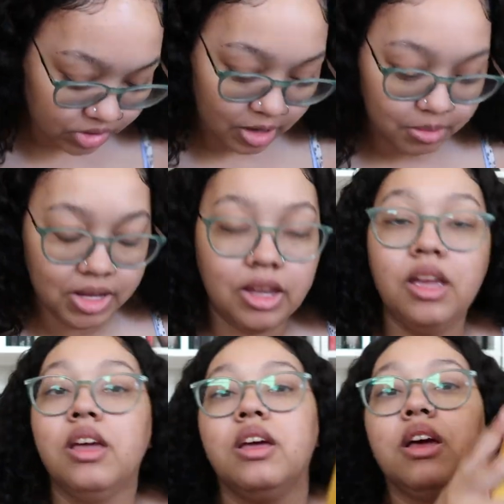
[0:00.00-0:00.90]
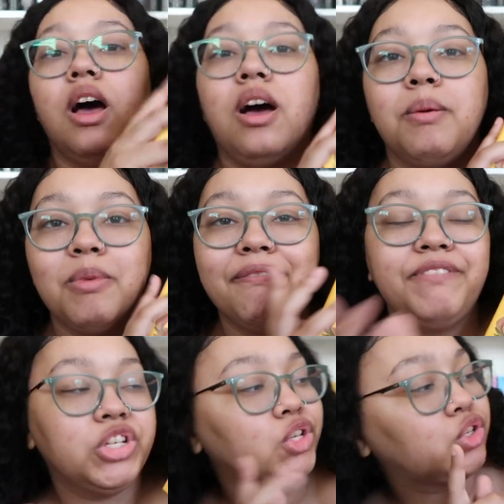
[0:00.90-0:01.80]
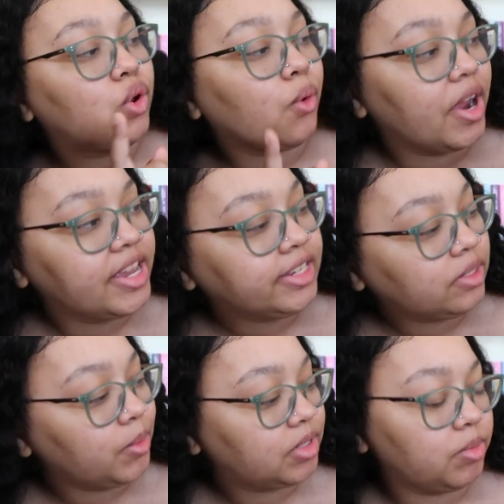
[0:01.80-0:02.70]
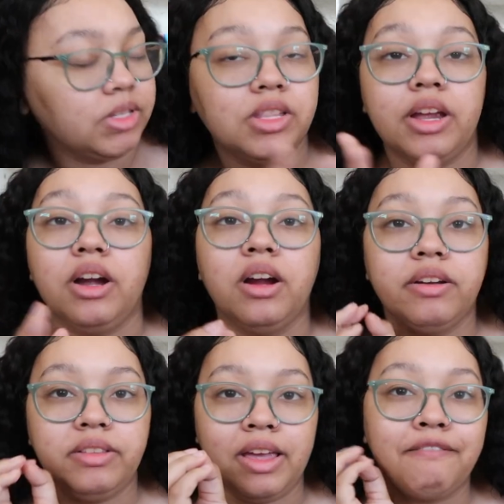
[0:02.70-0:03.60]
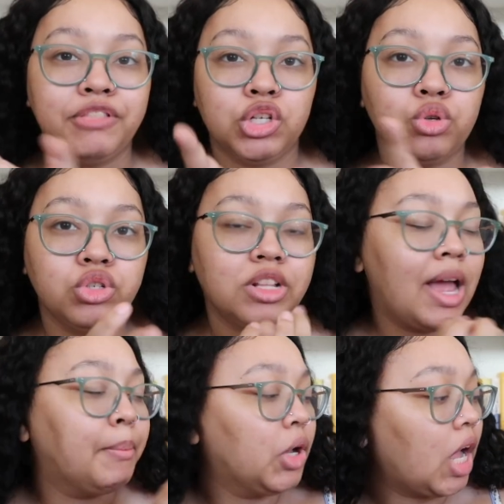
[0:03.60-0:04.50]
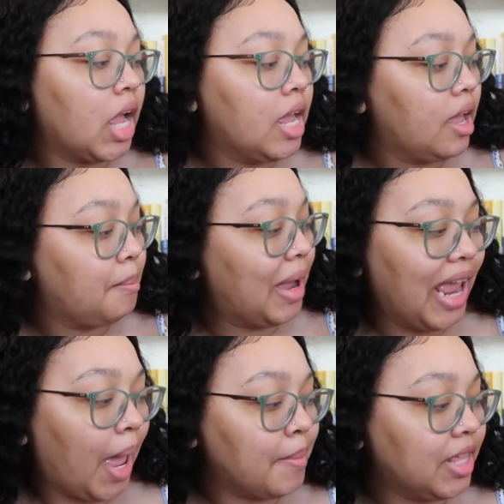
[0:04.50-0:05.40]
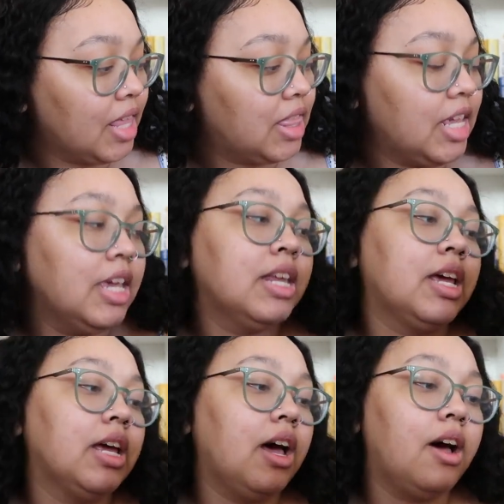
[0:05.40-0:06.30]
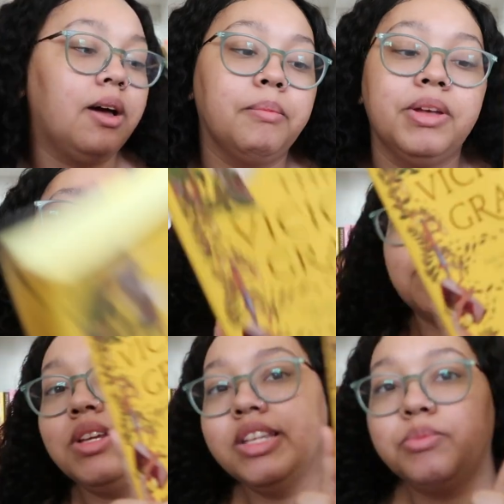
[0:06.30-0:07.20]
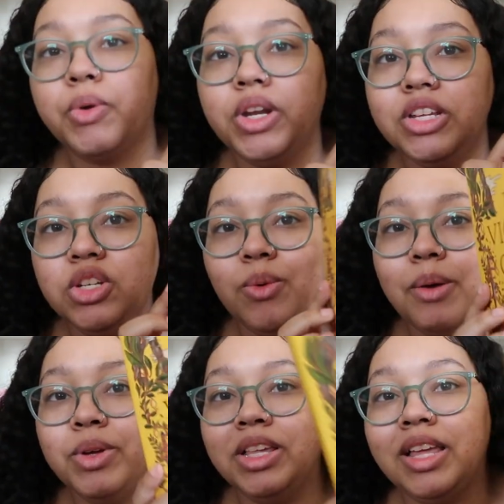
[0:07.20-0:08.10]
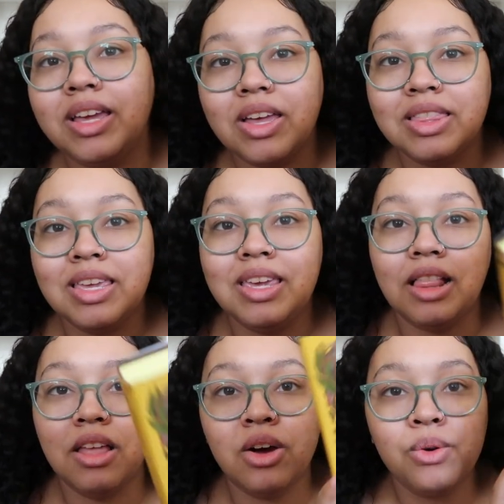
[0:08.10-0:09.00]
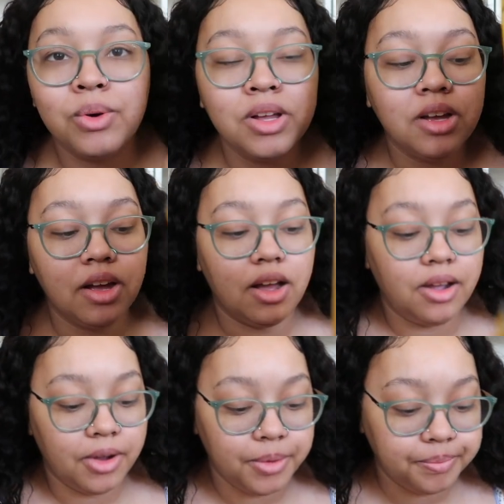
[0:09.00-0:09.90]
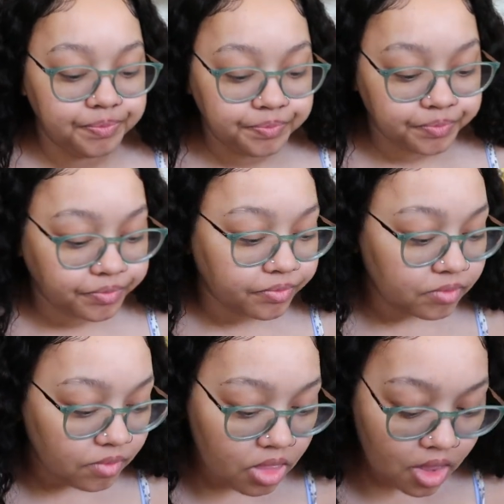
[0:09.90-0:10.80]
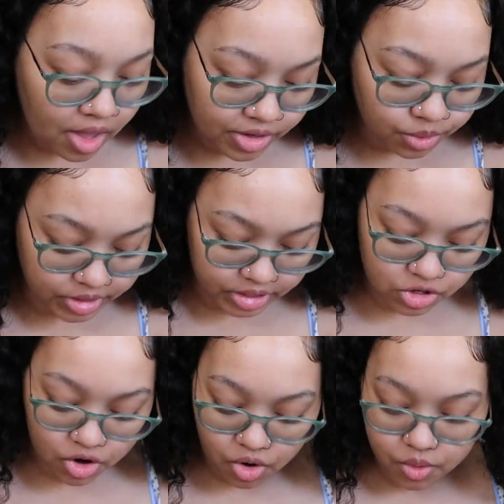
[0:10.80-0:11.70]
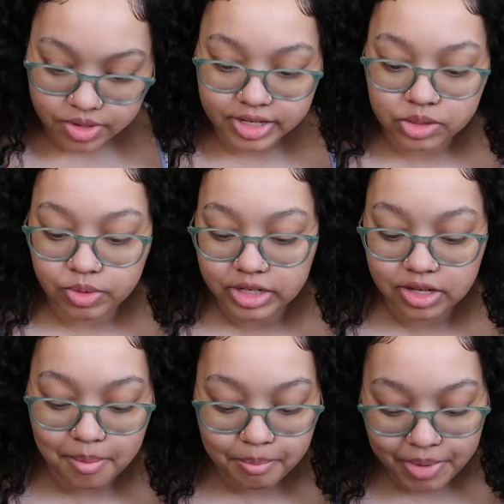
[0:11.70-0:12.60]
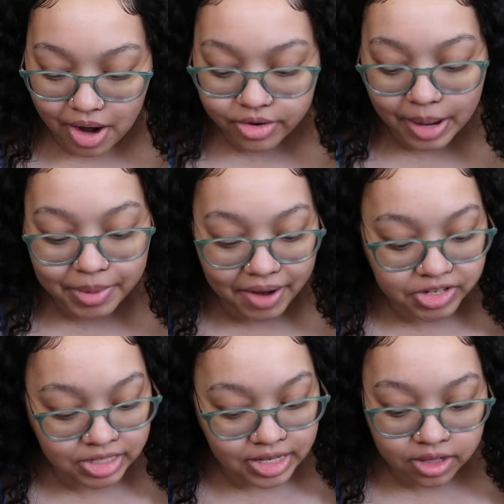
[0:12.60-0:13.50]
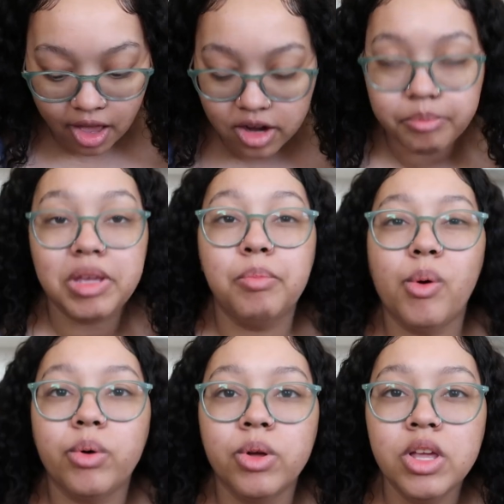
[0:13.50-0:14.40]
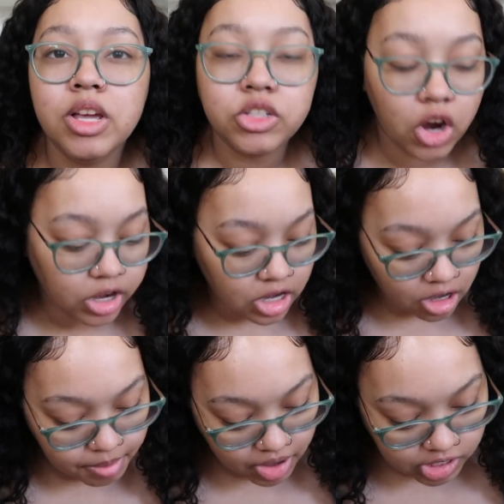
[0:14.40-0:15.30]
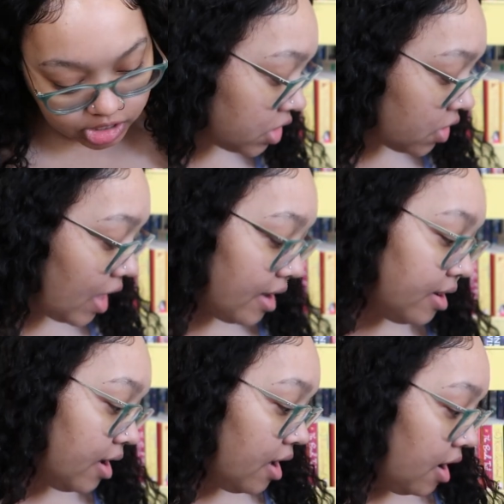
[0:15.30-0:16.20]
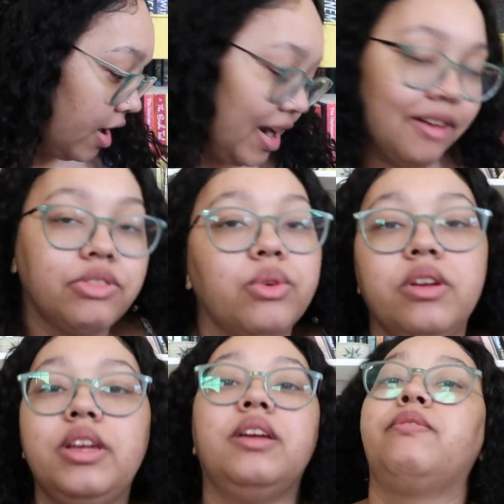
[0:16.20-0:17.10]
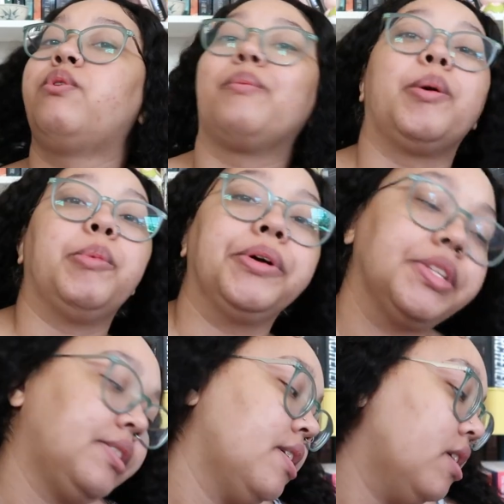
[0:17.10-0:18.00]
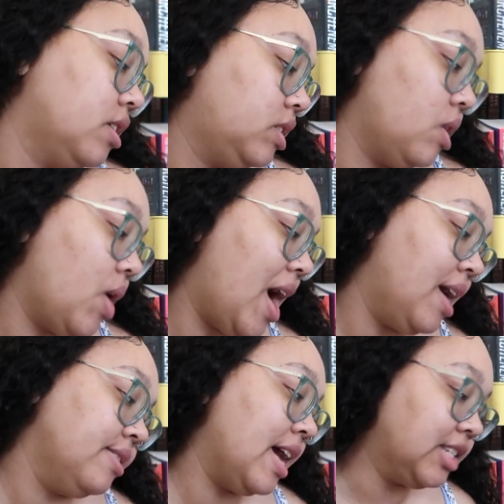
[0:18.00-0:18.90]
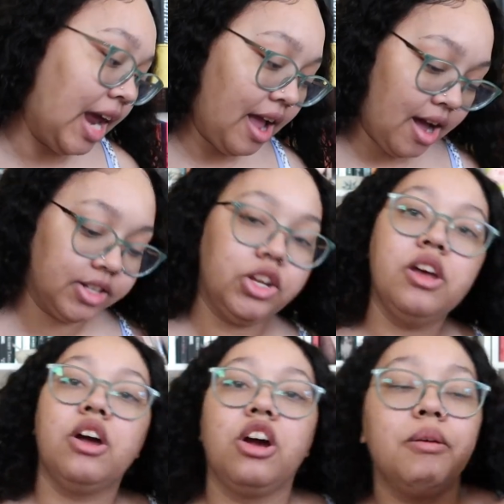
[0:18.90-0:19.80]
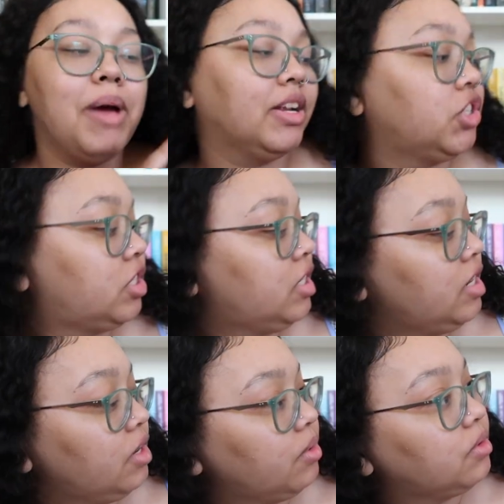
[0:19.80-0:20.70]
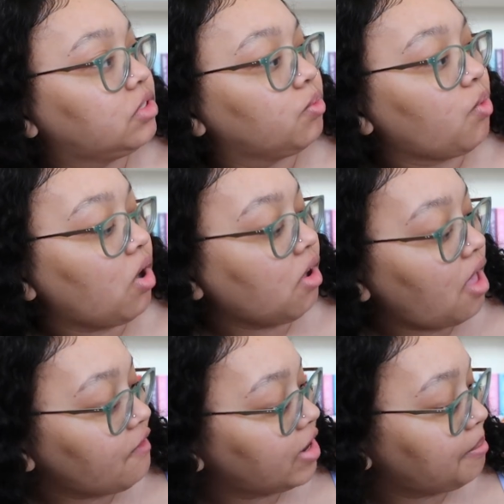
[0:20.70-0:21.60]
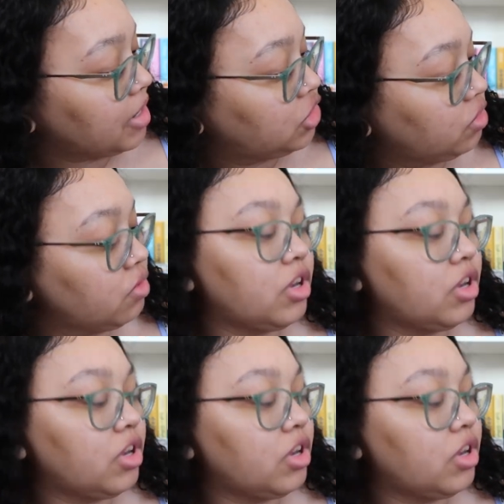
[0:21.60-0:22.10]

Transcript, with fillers: sent me um, Vicious Grace, which was their like official July book by Emily Feed. Um, this one is pretty too. I really like the yellow. Um, I don't really know what this one is about, but I've seen a lot of people talking about So then, all right, I have three, four more books so uh, next I got Her Majesty's Royal Coven by Juno